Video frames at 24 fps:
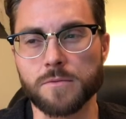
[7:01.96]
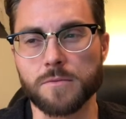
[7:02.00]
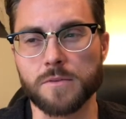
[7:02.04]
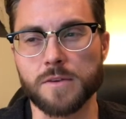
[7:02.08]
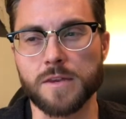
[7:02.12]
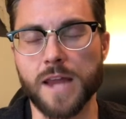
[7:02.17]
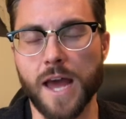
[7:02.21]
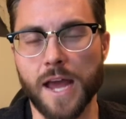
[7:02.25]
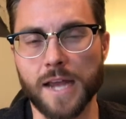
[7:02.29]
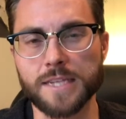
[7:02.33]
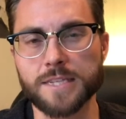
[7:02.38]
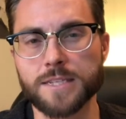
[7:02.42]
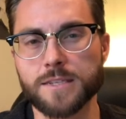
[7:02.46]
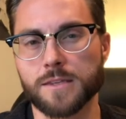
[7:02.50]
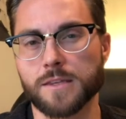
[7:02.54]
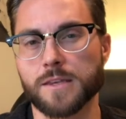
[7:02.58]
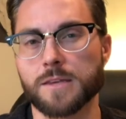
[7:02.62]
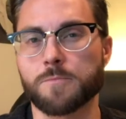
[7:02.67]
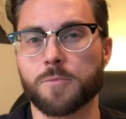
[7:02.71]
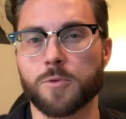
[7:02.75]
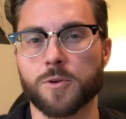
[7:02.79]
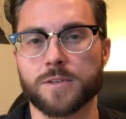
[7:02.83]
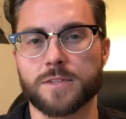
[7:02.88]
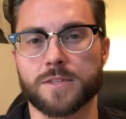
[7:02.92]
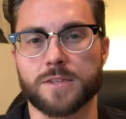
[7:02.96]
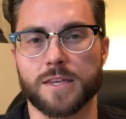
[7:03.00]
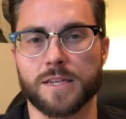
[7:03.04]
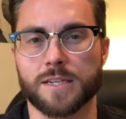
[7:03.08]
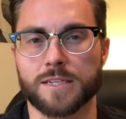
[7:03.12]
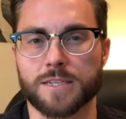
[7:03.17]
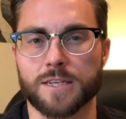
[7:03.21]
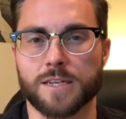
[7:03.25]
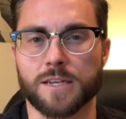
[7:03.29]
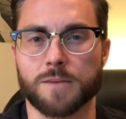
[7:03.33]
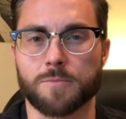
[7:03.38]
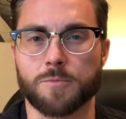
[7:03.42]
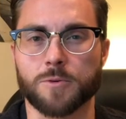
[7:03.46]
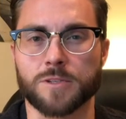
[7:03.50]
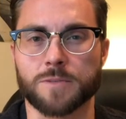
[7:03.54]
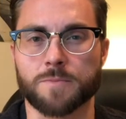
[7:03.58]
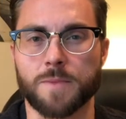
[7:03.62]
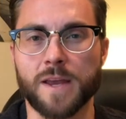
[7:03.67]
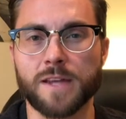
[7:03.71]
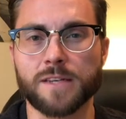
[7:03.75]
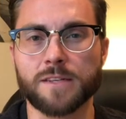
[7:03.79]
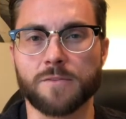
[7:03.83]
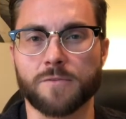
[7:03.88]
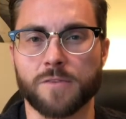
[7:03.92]
nicely puts things into
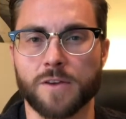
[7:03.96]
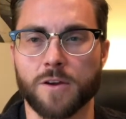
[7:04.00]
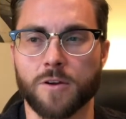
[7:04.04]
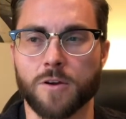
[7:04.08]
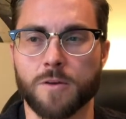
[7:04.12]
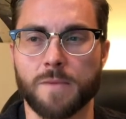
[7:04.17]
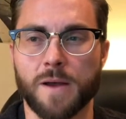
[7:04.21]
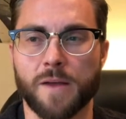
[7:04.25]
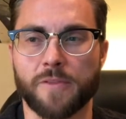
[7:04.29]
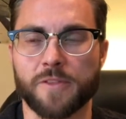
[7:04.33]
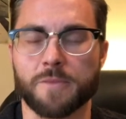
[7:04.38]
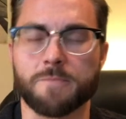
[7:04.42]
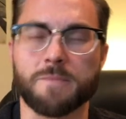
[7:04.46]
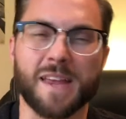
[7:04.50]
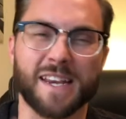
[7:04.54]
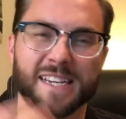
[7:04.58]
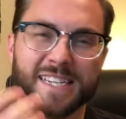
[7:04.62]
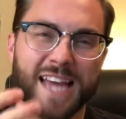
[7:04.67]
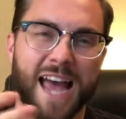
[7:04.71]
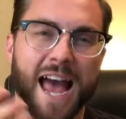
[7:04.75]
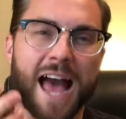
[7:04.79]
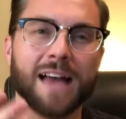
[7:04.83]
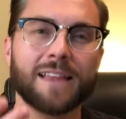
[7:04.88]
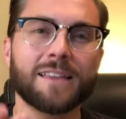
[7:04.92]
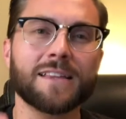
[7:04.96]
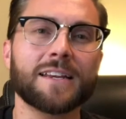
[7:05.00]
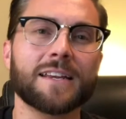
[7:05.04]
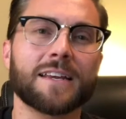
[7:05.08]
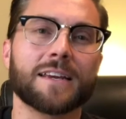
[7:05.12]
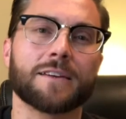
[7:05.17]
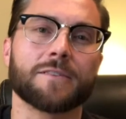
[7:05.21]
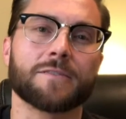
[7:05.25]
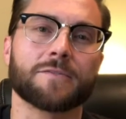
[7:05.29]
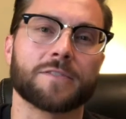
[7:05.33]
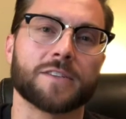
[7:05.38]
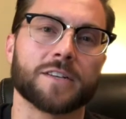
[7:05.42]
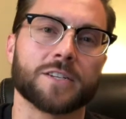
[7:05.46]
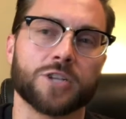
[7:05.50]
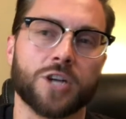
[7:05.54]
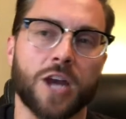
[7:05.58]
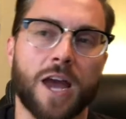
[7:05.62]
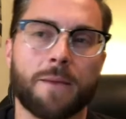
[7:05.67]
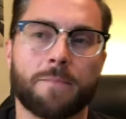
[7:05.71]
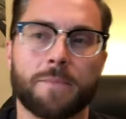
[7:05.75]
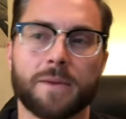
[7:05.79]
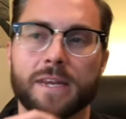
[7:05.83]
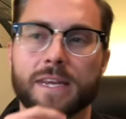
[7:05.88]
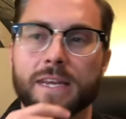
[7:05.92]
perspective here about the mentality of the
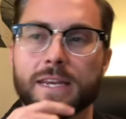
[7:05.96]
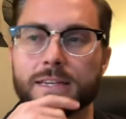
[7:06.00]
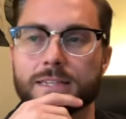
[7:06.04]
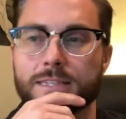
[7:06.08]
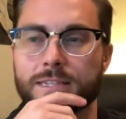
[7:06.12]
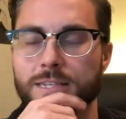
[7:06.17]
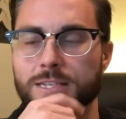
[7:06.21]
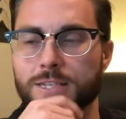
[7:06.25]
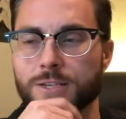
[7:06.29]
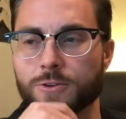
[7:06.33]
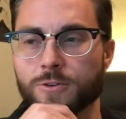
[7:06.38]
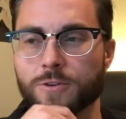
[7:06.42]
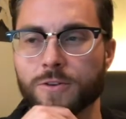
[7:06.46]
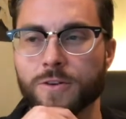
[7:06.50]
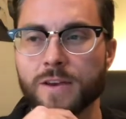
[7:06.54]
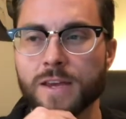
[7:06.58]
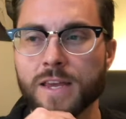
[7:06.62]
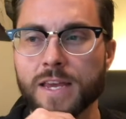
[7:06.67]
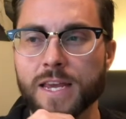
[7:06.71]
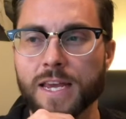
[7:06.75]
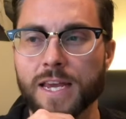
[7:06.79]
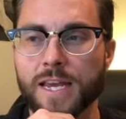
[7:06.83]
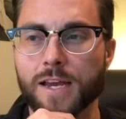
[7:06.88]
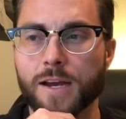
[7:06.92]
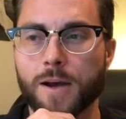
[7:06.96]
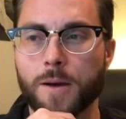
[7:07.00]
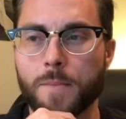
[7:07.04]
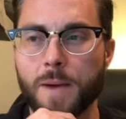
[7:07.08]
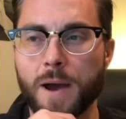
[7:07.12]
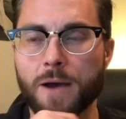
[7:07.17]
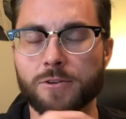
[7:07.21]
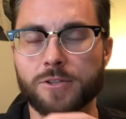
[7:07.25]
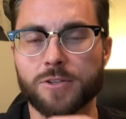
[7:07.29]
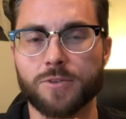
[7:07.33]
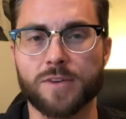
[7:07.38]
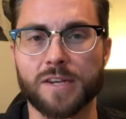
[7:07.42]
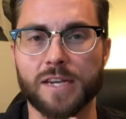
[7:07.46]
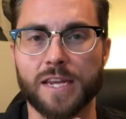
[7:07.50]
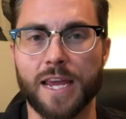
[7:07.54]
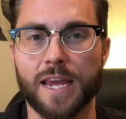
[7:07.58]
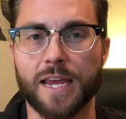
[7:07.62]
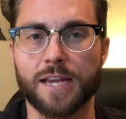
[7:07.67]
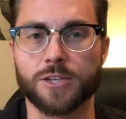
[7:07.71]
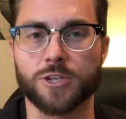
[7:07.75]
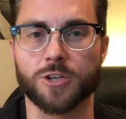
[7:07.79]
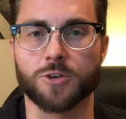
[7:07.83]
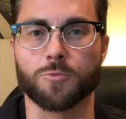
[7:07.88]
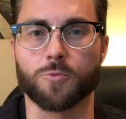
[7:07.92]
Japanese as they're about to
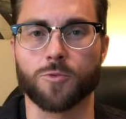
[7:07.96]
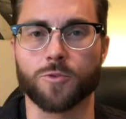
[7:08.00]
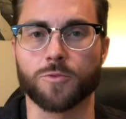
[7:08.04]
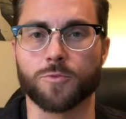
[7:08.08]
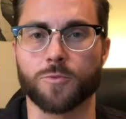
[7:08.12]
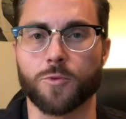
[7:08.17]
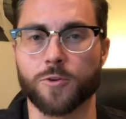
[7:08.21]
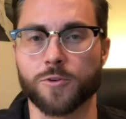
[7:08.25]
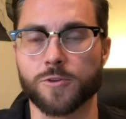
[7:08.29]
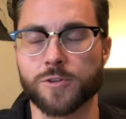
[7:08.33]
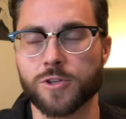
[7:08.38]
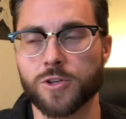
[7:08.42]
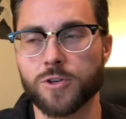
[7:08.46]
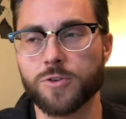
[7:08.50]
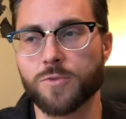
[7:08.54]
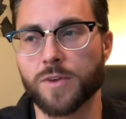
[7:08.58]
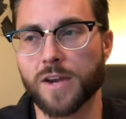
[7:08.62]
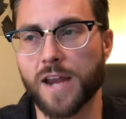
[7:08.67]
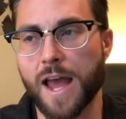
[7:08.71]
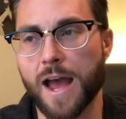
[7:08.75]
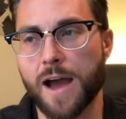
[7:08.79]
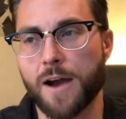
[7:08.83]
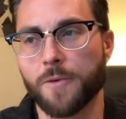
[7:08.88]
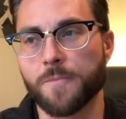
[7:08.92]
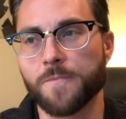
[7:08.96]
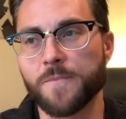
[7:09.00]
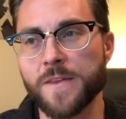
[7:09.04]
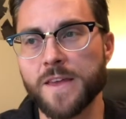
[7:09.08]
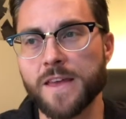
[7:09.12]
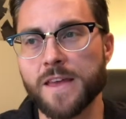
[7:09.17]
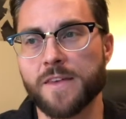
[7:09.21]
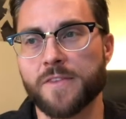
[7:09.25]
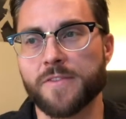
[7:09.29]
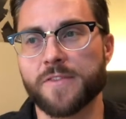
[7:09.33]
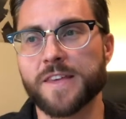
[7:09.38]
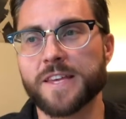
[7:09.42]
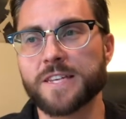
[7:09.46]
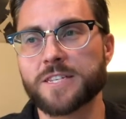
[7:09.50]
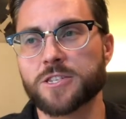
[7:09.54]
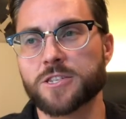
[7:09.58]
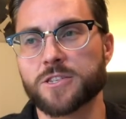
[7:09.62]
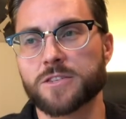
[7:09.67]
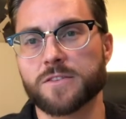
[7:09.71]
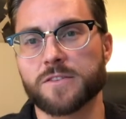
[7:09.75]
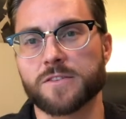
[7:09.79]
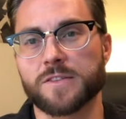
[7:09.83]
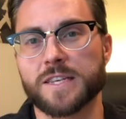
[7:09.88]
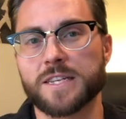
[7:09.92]
engage in World War II and how
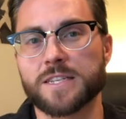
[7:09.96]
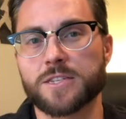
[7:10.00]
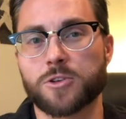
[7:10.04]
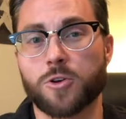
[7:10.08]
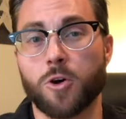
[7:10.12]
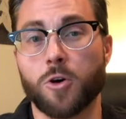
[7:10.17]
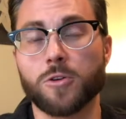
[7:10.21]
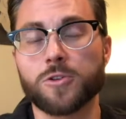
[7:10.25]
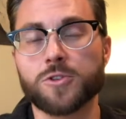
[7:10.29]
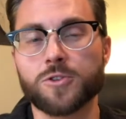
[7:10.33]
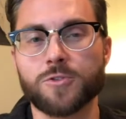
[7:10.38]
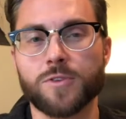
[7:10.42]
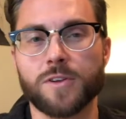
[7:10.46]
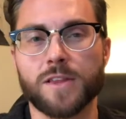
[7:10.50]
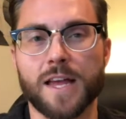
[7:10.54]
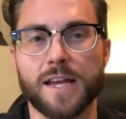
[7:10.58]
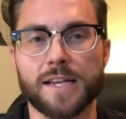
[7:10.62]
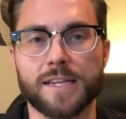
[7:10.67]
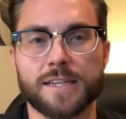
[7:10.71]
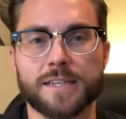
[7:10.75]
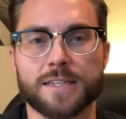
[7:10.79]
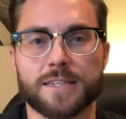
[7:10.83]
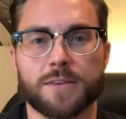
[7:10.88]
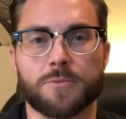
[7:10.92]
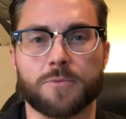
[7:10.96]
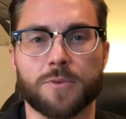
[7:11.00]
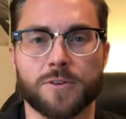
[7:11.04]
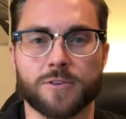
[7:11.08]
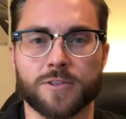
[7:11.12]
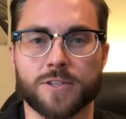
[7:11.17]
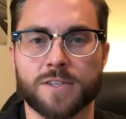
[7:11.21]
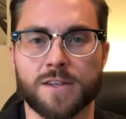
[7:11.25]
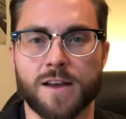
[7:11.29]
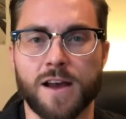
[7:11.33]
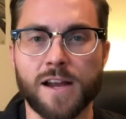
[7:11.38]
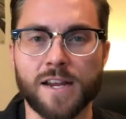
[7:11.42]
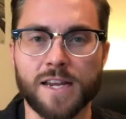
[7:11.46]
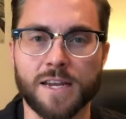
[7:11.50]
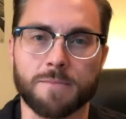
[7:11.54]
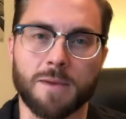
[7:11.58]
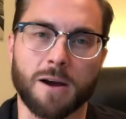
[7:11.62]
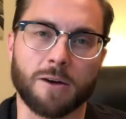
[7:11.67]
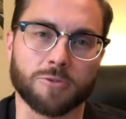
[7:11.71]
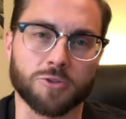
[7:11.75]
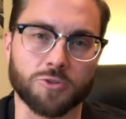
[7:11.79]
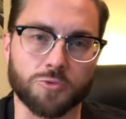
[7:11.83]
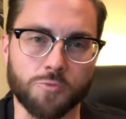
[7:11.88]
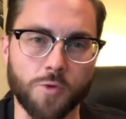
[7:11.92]
this these cultural ideas that we were just talking
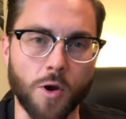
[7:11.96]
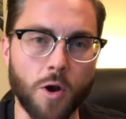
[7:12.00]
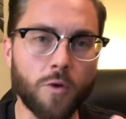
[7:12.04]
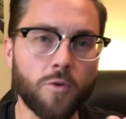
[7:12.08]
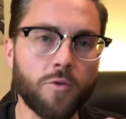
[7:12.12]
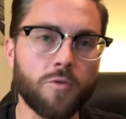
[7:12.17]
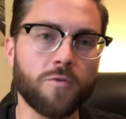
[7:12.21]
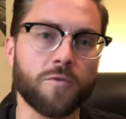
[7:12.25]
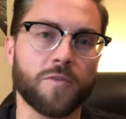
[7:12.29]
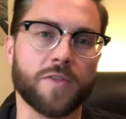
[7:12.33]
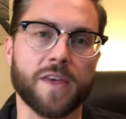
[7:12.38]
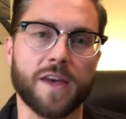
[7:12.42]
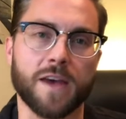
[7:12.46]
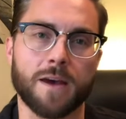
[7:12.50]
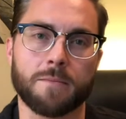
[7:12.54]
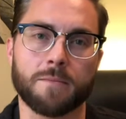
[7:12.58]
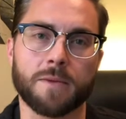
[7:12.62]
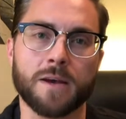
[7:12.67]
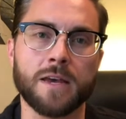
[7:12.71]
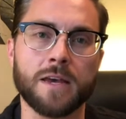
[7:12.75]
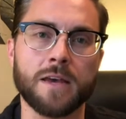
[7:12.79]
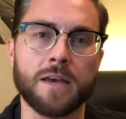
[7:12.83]
about drove them